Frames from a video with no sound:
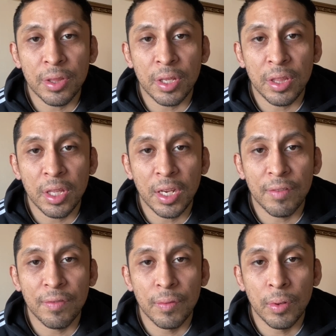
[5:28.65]
I think
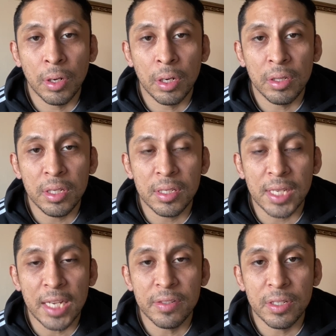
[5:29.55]
for the
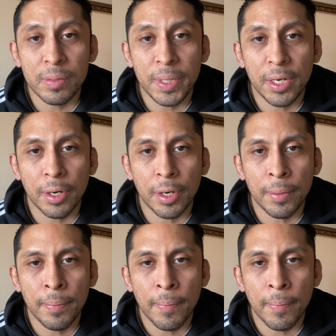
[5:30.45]
size of the speaker